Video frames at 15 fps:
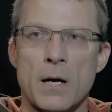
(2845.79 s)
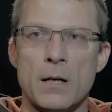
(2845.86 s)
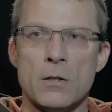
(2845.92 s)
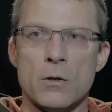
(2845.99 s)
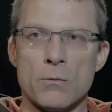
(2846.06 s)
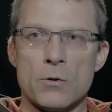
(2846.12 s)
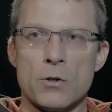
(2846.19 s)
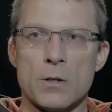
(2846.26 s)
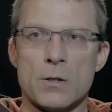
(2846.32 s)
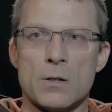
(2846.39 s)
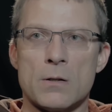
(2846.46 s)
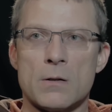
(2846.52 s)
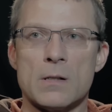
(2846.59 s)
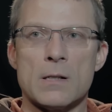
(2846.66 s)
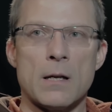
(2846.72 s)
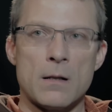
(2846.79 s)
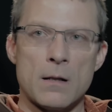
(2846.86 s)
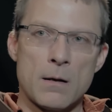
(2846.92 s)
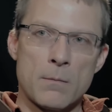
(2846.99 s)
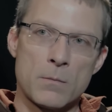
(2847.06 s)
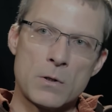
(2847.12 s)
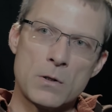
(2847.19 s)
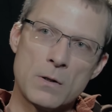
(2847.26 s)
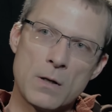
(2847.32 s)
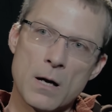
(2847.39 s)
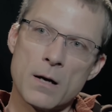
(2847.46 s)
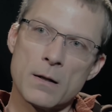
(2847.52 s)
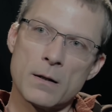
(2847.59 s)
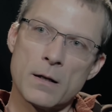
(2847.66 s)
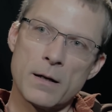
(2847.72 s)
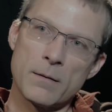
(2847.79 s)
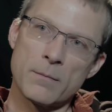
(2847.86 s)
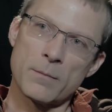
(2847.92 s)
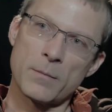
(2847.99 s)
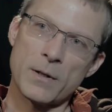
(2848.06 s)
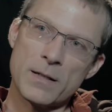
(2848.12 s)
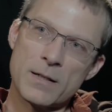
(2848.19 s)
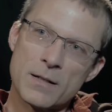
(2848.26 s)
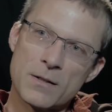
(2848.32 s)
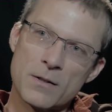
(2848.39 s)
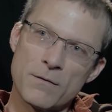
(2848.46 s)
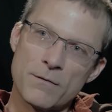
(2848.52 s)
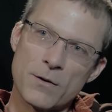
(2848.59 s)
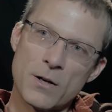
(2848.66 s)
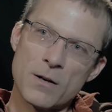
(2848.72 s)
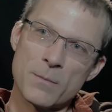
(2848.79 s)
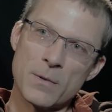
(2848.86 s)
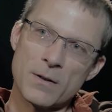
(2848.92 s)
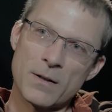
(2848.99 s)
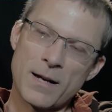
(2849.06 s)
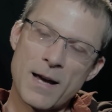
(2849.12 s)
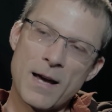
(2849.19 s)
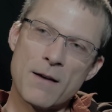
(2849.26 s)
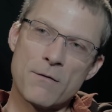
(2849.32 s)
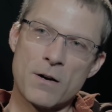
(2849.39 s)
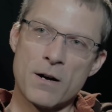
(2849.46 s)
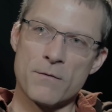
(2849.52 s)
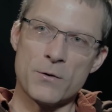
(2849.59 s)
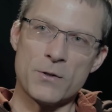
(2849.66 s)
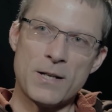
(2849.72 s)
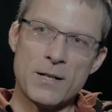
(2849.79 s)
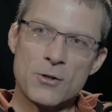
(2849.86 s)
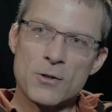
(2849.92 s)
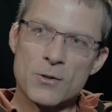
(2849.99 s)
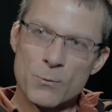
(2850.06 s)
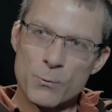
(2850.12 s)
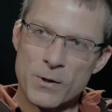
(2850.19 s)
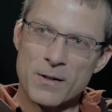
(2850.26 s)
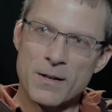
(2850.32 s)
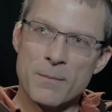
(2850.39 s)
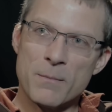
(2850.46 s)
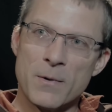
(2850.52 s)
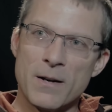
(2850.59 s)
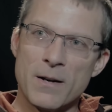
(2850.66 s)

I don't just send them to the online playtest environment. I have conversations with them.